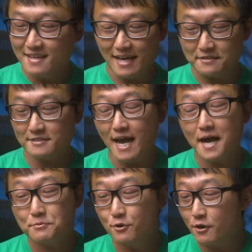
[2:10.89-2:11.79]
Now the
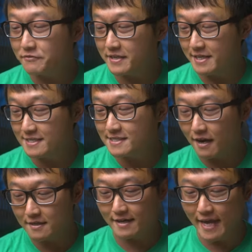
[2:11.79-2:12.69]
top row of keys on the